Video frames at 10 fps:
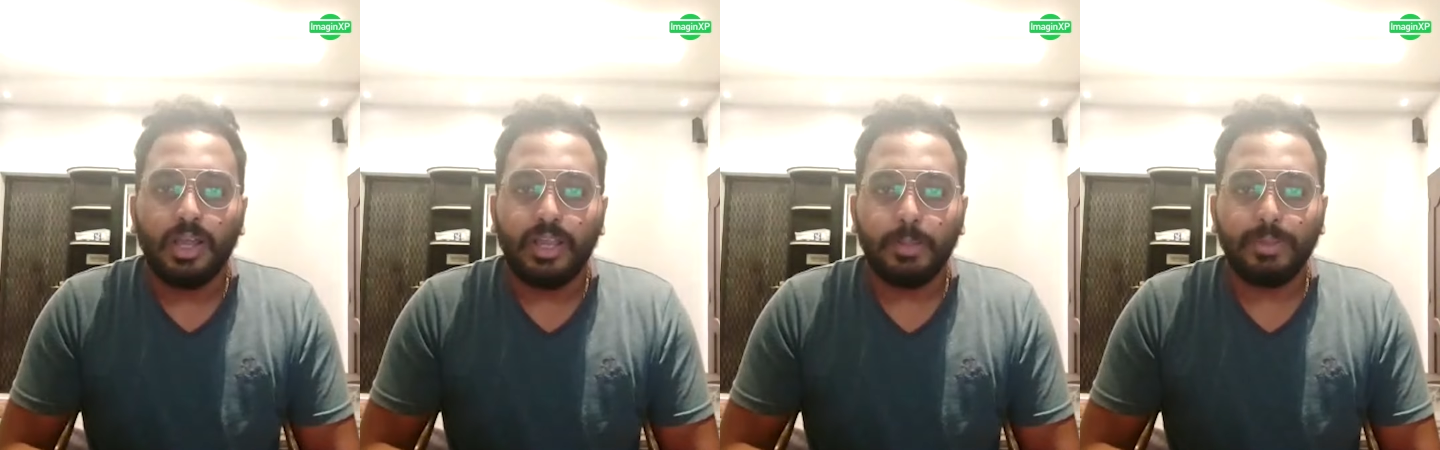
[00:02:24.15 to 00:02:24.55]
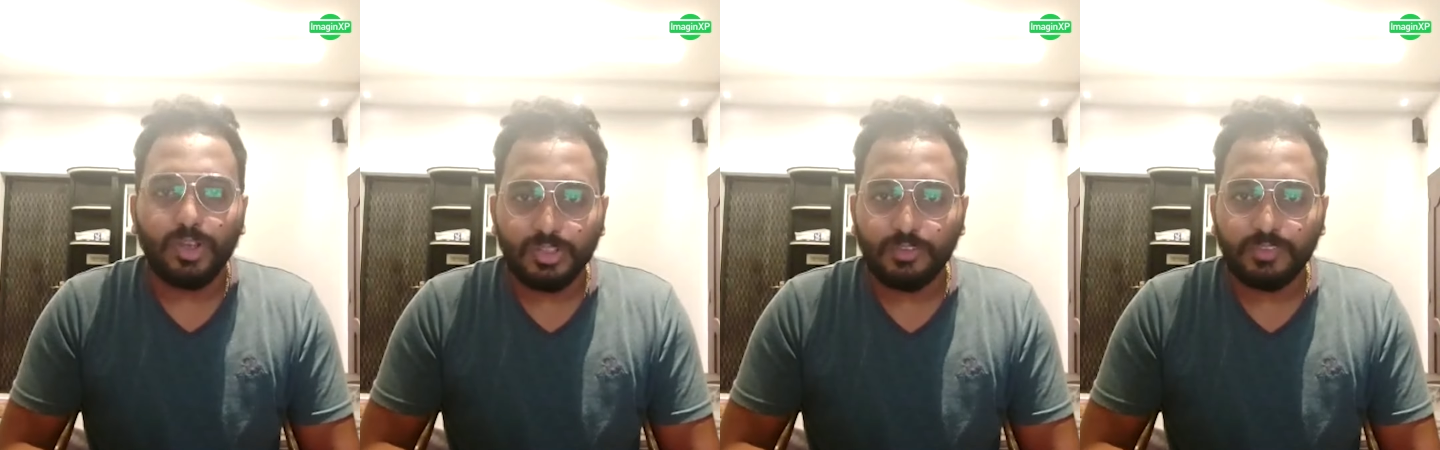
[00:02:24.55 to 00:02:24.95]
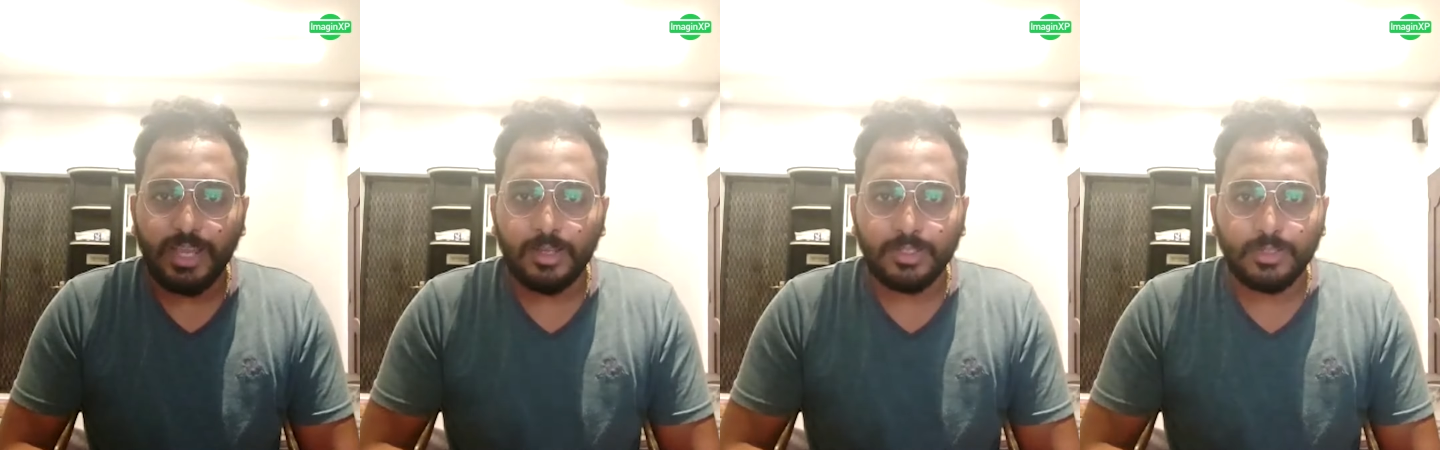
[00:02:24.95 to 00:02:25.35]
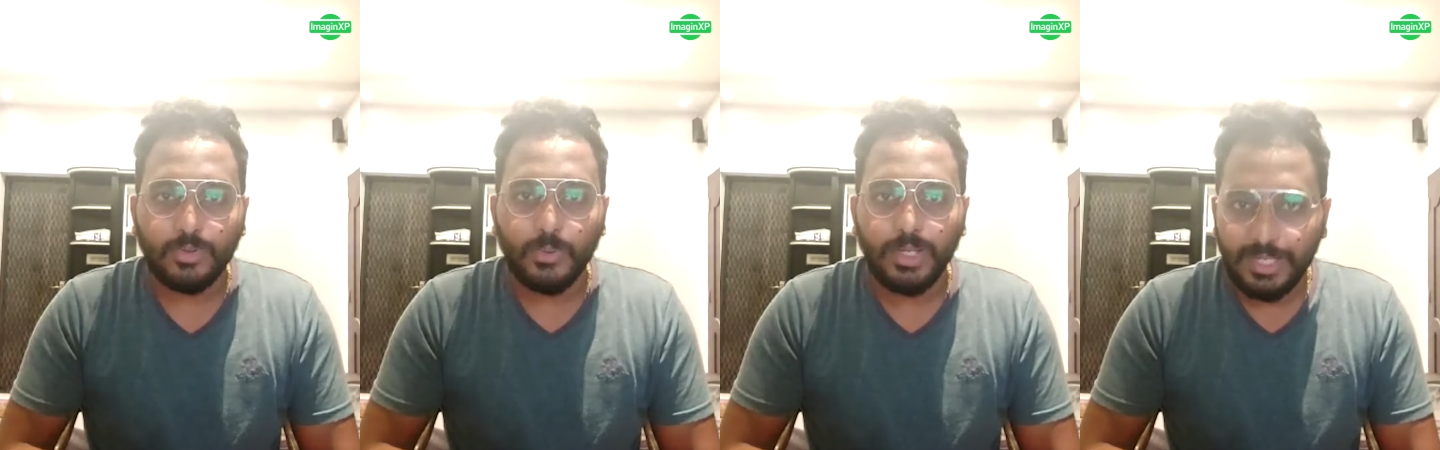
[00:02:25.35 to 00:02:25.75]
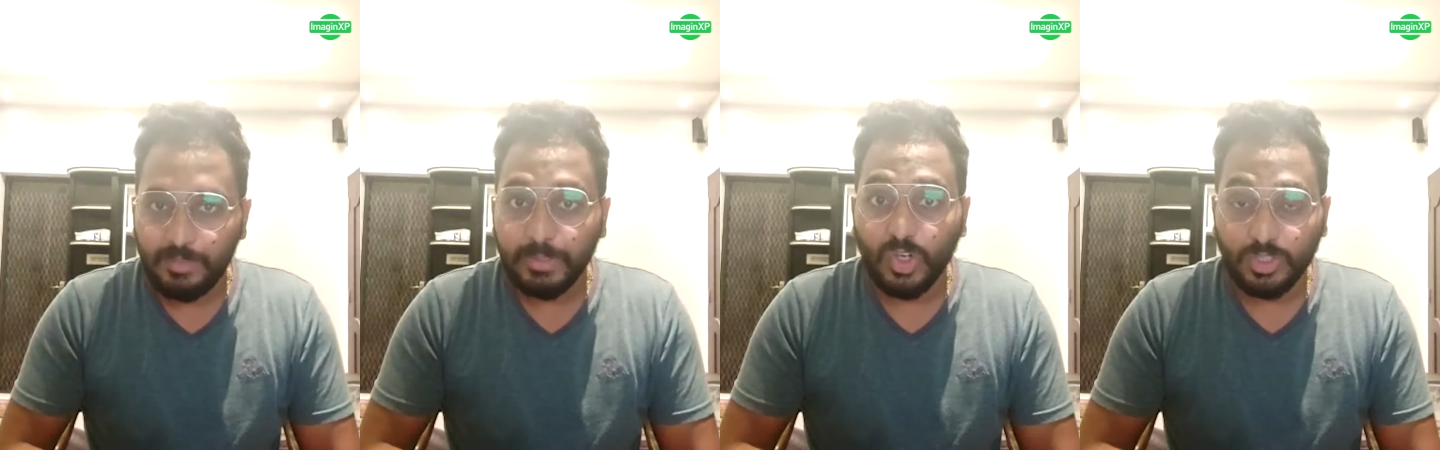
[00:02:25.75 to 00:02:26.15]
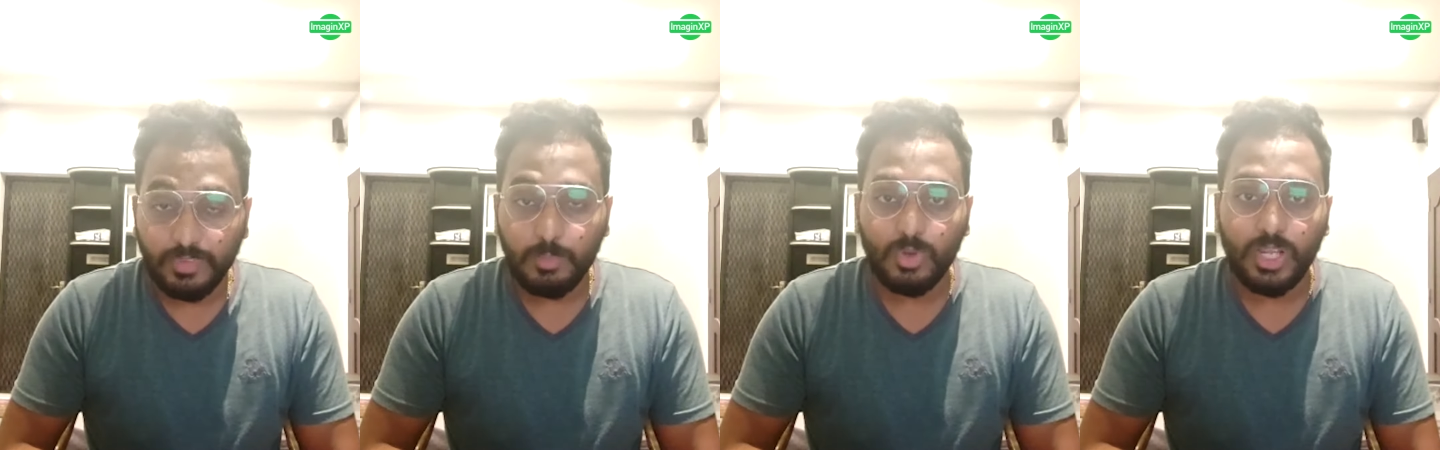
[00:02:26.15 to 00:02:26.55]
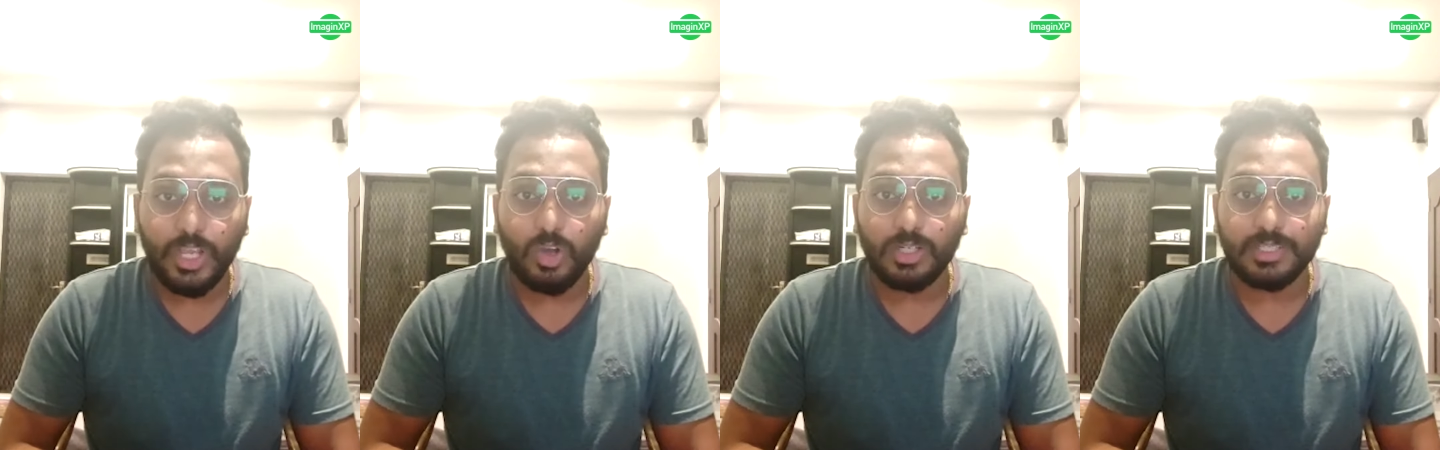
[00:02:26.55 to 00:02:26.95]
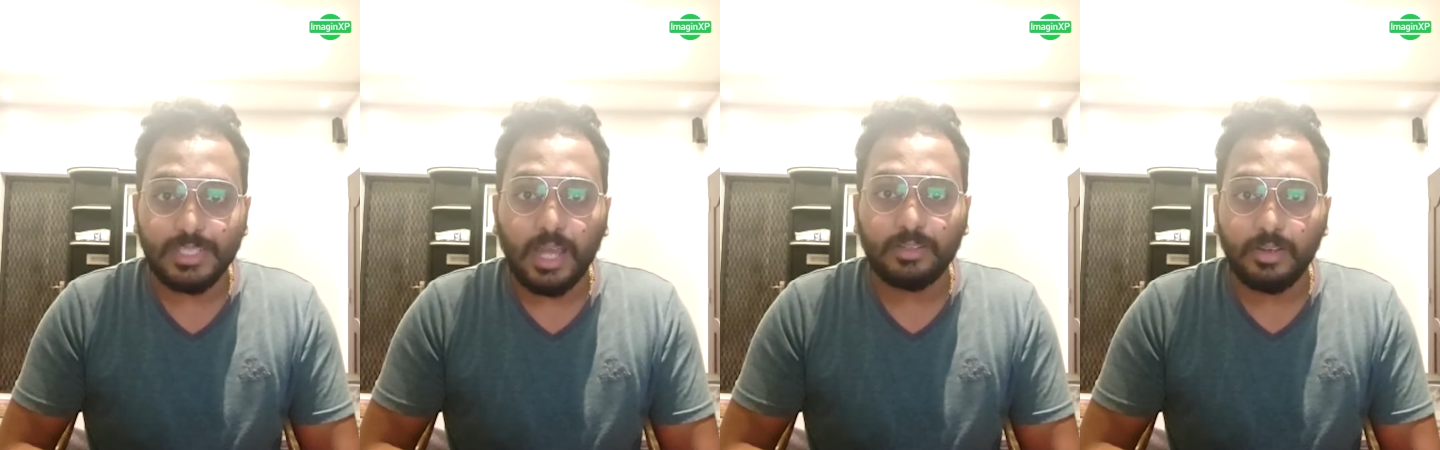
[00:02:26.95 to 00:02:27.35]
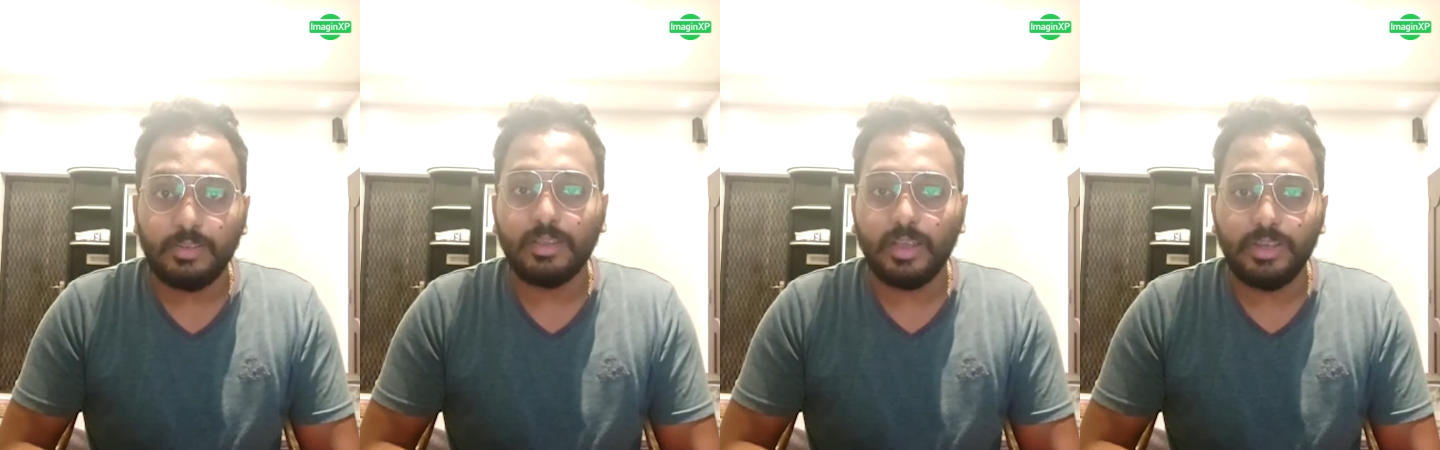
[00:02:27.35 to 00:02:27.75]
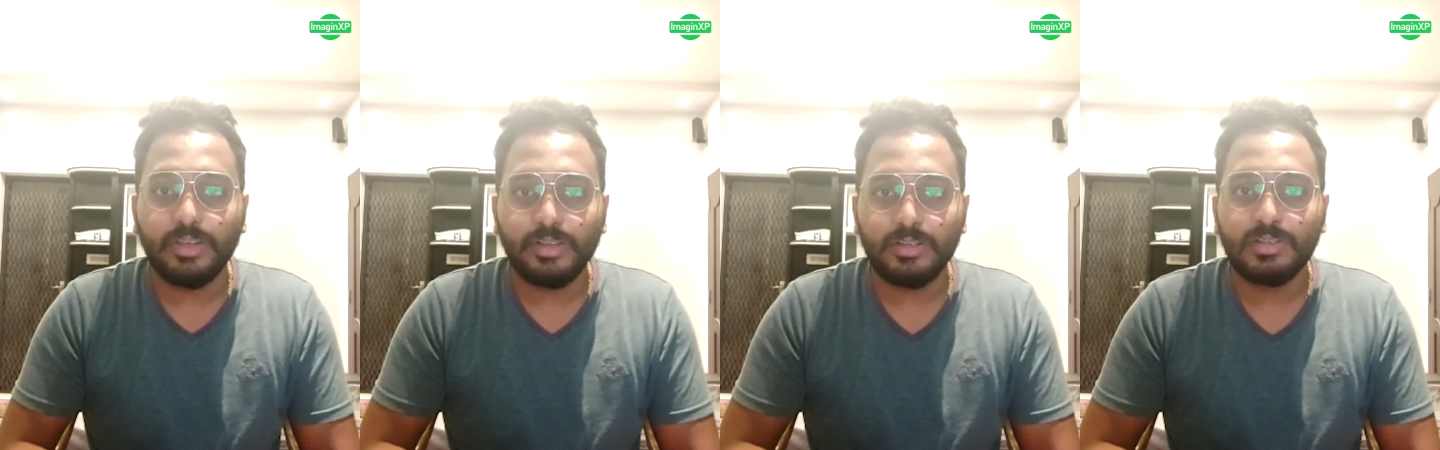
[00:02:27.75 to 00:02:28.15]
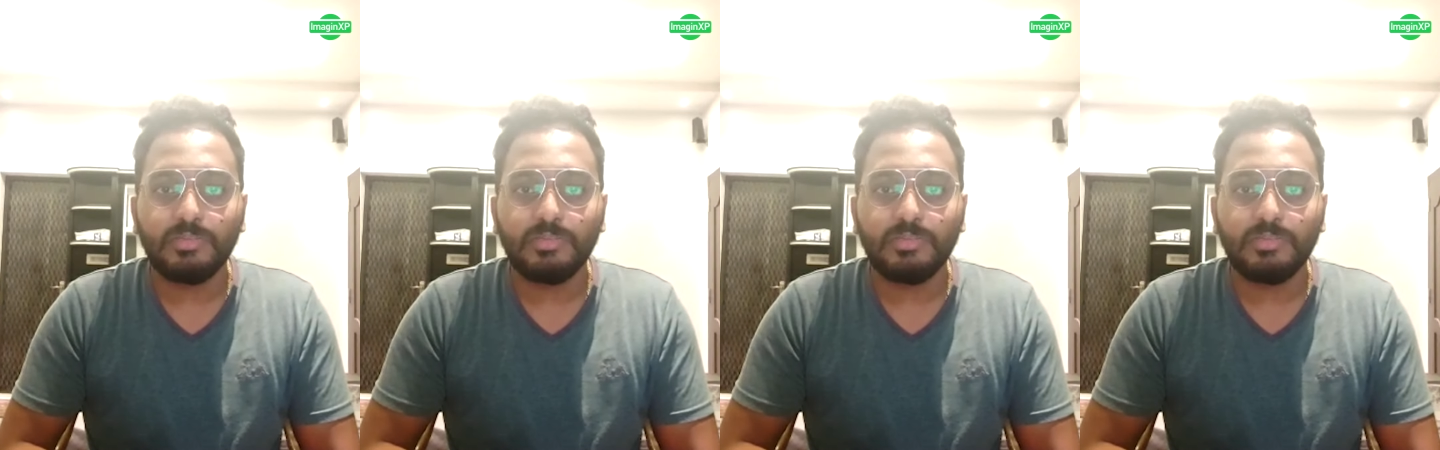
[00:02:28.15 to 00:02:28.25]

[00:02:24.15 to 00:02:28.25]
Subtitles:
And because of that only, because of them only, I got a starter in the career.